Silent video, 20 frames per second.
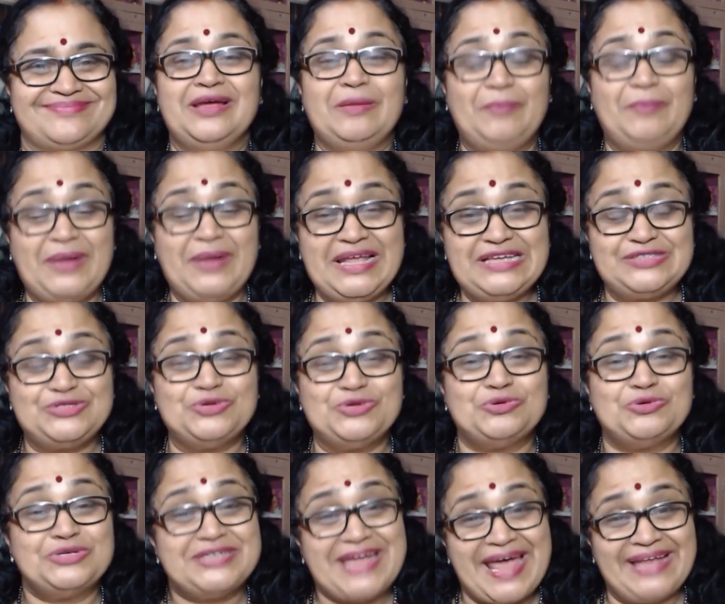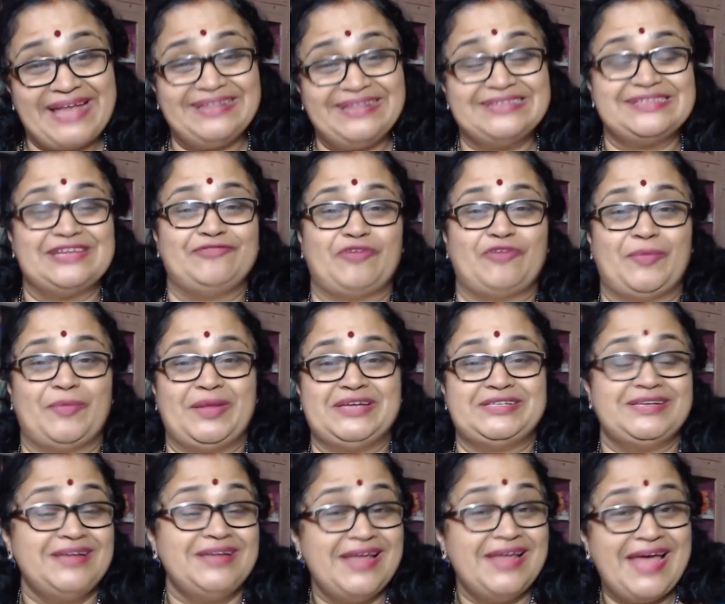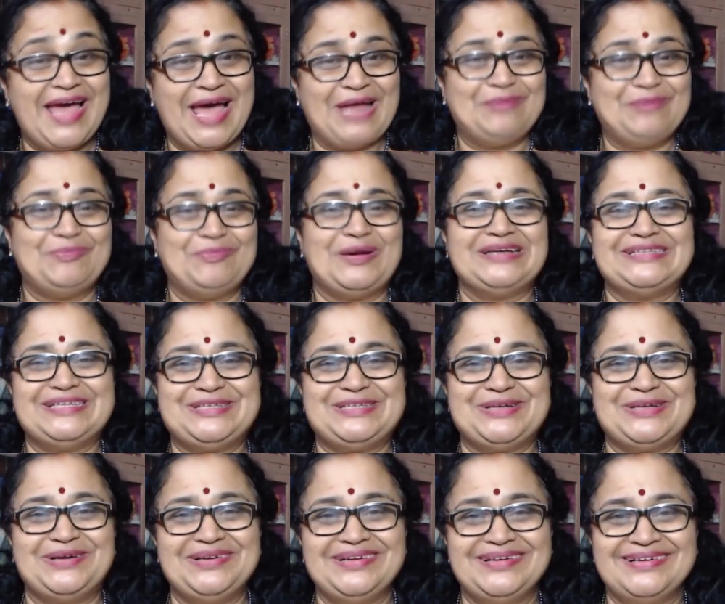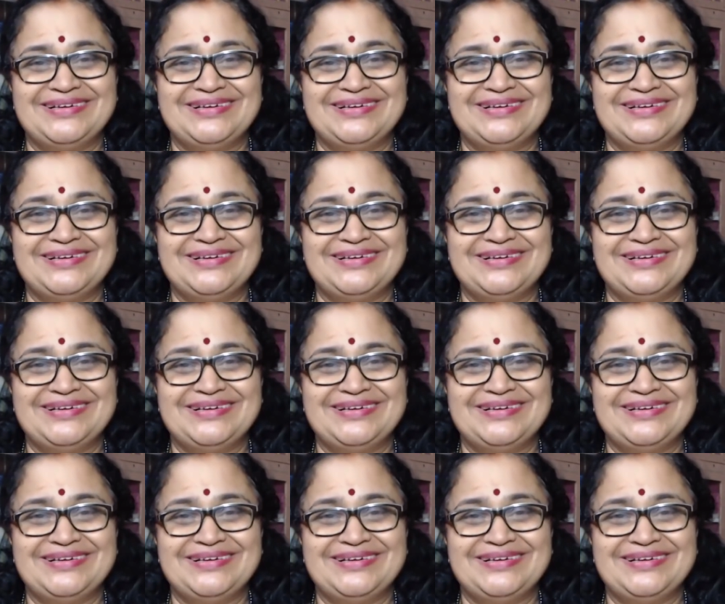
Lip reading: Please do share this information and pass it on.